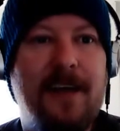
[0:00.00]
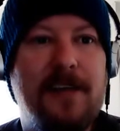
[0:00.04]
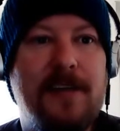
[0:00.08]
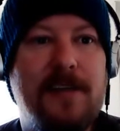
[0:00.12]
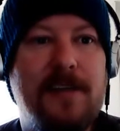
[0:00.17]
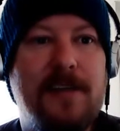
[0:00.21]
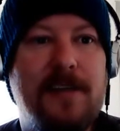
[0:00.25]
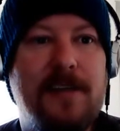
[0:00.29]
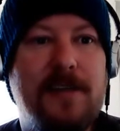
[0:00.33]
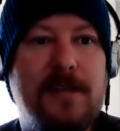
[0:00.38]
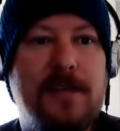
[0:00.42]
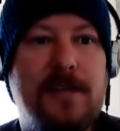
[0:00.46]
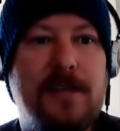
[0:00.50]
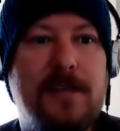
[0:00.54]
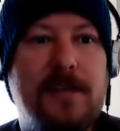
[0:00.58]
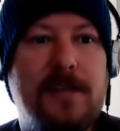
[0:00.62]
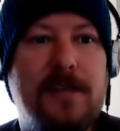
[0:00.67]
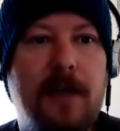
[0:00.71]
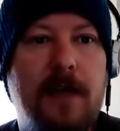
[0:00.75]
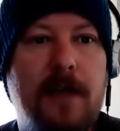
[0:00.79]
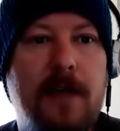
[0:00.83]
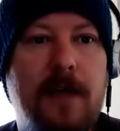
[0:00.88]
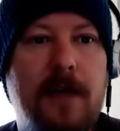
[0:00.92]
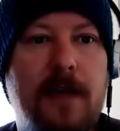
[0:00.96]

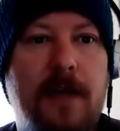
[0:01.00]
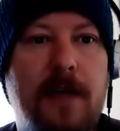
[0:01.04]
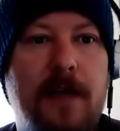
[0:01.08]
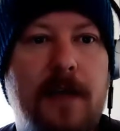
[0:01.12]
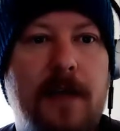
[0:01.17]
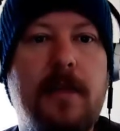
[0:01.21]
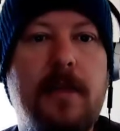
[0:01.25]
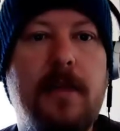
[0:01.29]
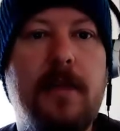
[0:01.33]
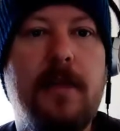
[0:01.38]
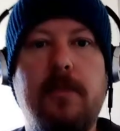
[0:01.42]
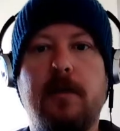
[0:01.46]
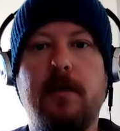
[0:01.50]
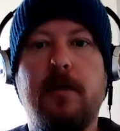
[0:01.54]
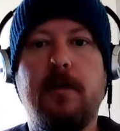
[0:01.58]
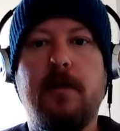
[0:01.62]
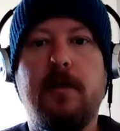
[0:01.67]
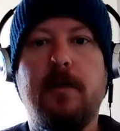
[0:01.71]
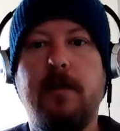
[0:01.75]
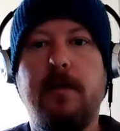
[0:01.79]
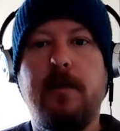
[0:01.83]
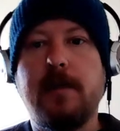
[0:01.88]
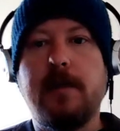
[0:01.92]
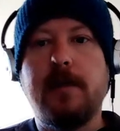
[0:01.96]
outside of that, I think
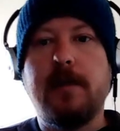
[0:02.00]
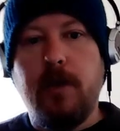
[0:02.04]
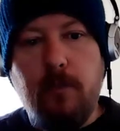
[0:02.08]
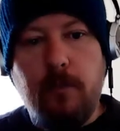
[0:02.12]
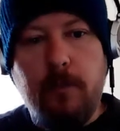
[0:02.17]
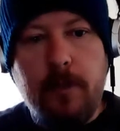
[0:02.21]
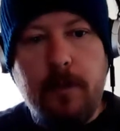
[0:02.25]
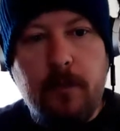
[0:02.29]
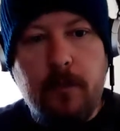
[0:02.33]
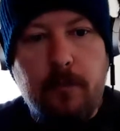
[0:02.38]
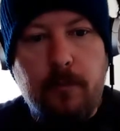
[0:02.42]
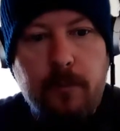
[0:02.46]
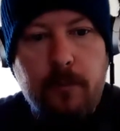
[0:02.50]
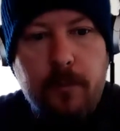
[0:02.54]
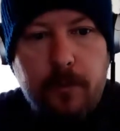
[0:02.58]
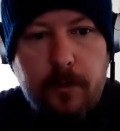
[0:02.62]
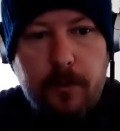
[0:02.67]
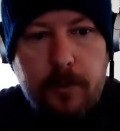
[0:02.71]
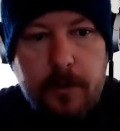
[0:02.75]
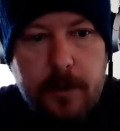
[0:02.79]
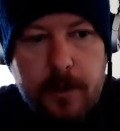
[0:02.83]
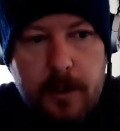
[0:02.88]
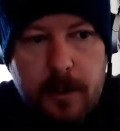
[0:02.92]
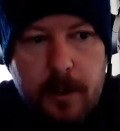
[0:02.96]
next week will be a
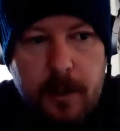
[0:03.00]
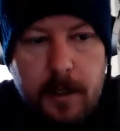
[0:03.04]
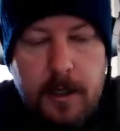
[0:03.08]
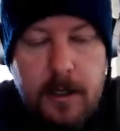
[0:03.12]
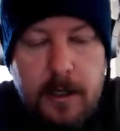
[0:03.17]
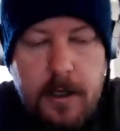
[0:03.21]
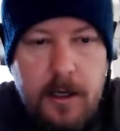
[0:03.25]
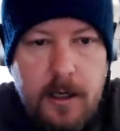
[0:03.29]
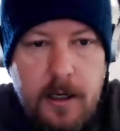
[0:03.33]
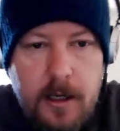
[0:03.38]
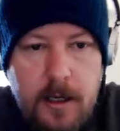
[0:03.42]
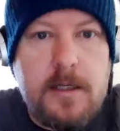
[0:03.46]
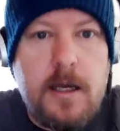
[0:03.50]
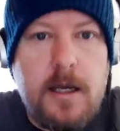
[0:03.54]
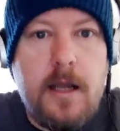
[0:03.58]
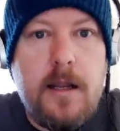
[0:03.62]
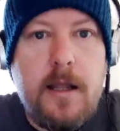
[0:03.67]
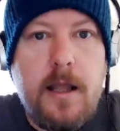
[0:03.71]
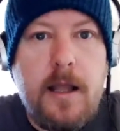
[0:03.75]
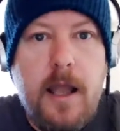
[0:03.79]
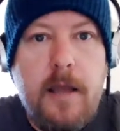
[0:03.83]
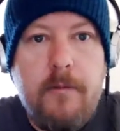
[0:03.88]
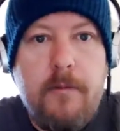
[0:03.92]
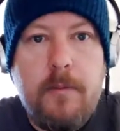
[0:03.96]
really
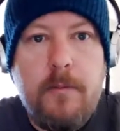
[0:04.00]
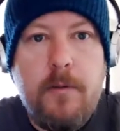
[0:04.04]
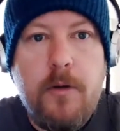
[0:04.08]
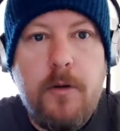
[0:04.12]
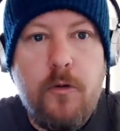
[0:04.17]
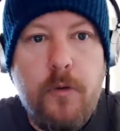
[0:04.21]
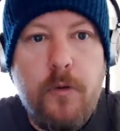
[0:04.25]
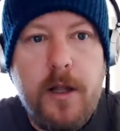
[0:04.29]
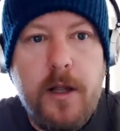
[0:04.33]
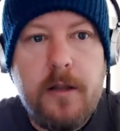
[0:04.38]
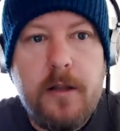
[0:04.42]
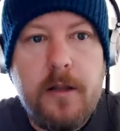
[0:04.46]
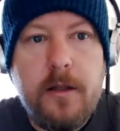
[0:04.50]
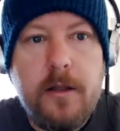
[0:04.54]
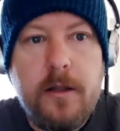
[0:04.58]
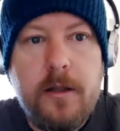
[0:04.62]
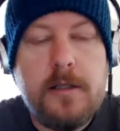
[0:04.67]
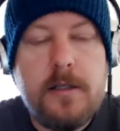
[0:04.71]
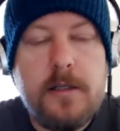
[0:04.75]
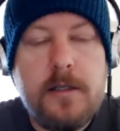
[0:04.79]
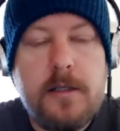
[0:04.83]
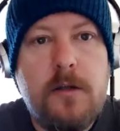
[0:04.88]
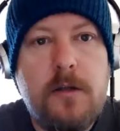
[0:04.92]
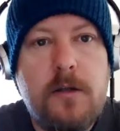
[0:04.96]
exciting ABP Weekly,
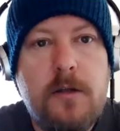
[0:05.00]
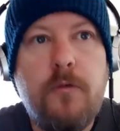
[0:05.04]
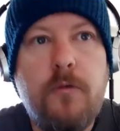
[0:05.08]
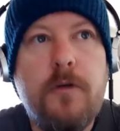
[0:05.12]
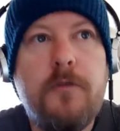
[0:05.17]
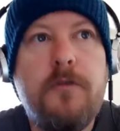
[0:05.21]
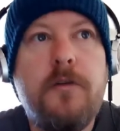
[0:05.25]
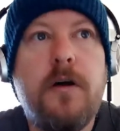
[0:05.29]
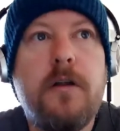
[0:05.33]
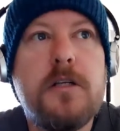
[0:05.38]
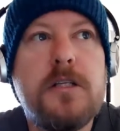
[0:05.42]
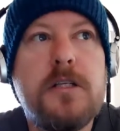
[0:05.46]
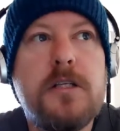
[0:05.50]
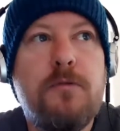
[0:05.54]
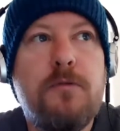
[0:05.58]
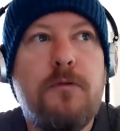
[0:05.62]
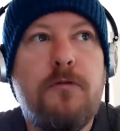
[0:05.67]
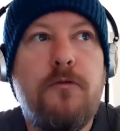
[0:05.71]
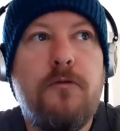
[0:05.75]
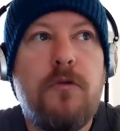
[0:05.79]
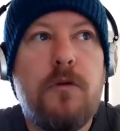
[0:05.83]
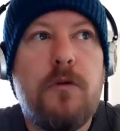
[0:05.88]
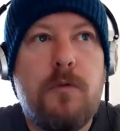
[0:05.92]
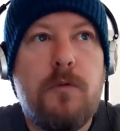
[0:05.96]
because we've done this
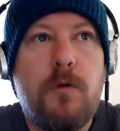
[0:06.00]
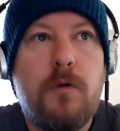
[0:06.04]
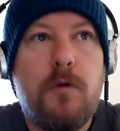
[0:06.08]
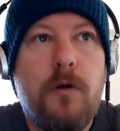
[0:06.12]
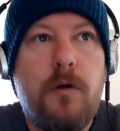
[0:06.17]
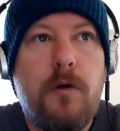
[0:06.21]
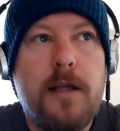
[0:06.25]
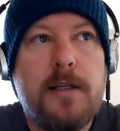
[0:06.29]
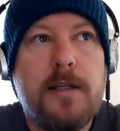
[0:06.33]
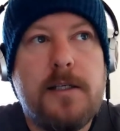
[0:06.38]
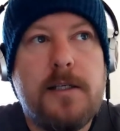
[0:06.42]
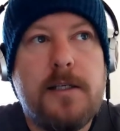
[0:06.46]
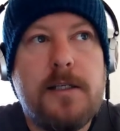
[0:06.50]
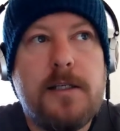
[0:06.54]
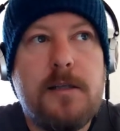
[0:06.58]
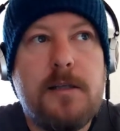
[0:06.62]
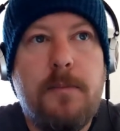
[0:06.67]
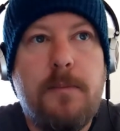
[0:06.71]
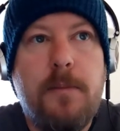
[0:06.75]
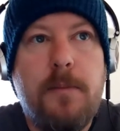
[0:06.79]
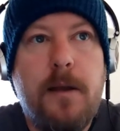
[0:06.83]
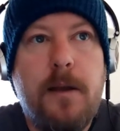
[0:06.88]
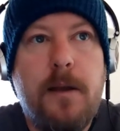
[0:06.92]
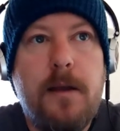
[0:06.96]
before where we're
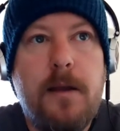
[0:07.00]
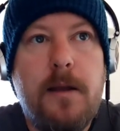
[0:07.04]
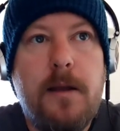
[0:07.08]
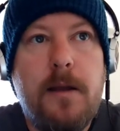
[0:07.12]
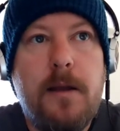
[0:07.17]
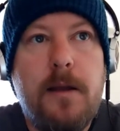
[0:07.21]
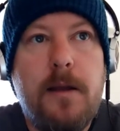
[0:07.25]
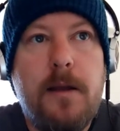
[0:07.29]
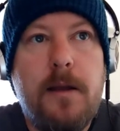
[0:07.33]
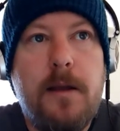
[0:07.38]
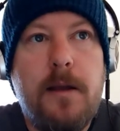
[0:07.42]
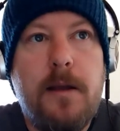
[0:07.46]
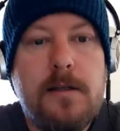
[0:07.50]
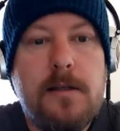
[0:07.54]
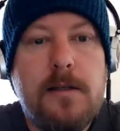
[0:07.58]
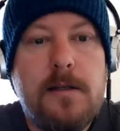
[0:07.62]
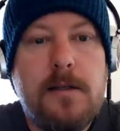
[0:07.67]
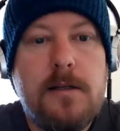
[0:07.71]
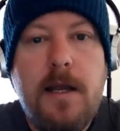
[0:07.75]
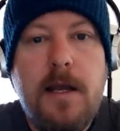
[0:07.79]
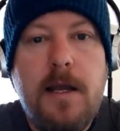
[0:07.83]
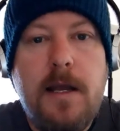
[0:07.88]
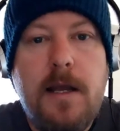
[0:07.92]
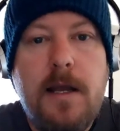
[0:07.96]
anticipating and stuff,
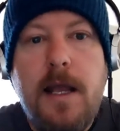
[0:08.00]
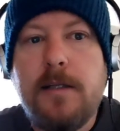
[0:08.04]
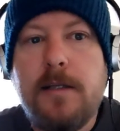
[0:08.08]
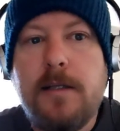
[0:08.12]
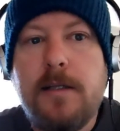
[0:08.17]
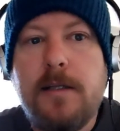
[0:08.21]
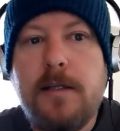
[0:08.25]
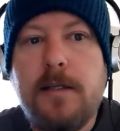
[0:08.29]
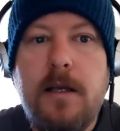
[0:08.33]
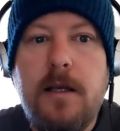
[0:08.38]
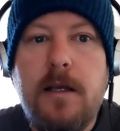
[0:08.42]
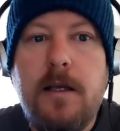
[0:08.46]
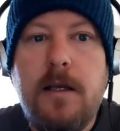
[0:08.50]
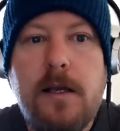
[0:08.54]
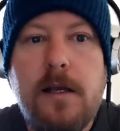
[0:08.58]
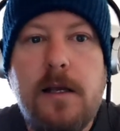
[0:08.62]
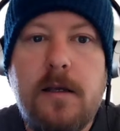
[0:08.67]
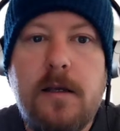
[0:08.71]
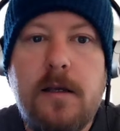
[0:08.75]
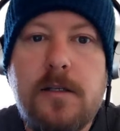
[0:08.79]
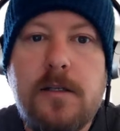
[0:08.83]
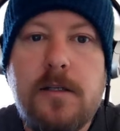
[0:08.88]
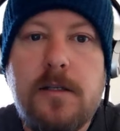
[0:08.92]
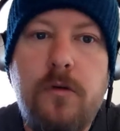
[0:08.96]
and it's like
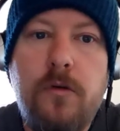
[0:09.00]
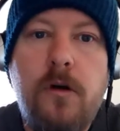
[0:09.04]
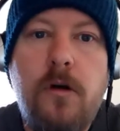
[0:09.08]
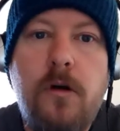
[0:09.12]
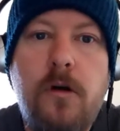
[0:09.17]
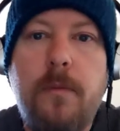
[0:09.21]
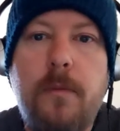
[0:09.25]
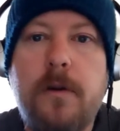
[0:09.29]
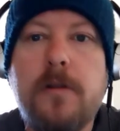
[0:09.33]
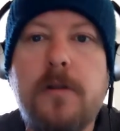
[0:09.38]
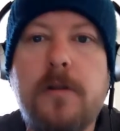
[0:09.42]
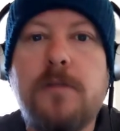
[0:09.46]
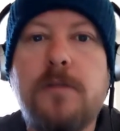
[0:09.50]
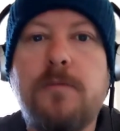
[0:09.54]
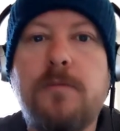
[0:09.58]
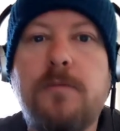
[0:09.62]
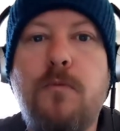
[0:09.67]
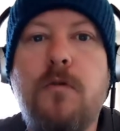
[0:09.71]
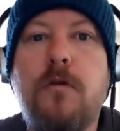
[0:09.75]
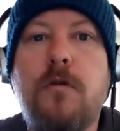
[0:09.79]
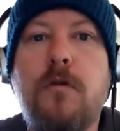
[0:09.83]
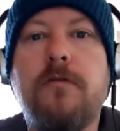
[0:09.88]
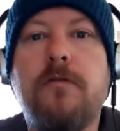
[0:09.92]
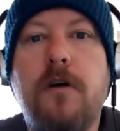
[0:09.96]
it's cool and all, but it's
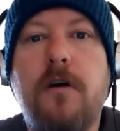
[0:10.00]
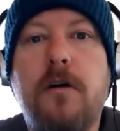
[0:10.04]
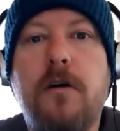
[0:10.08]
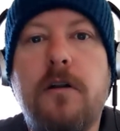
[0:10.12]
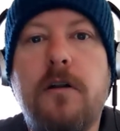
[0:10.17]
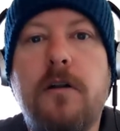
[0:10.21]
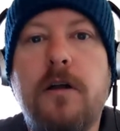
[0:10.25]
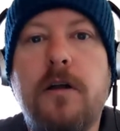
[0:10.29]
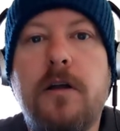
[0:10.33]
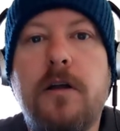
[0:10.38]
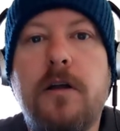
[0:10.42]
more fun